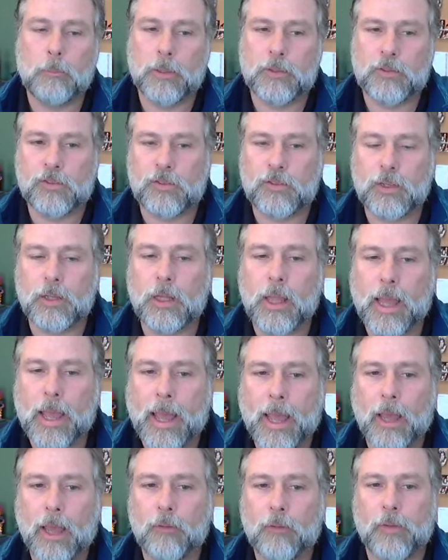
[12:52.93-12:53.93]
but still
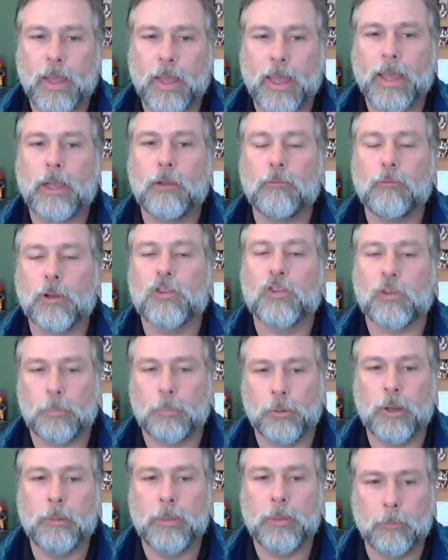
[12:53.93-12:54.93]
have a
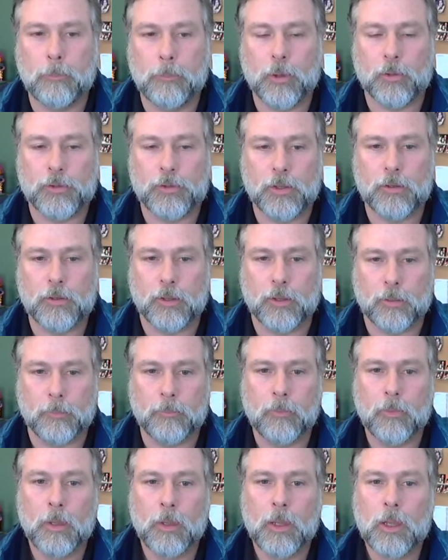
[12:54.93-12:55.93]
risk premium built into
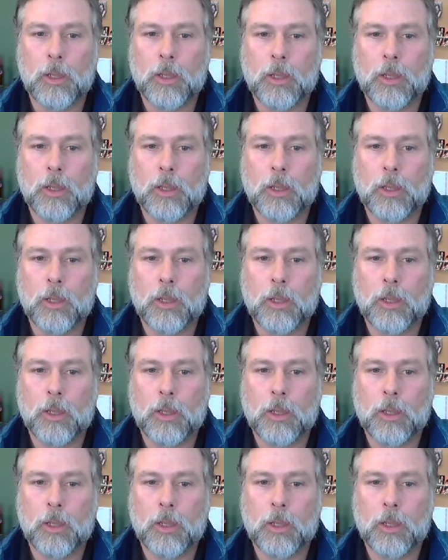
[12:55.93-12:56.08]
them.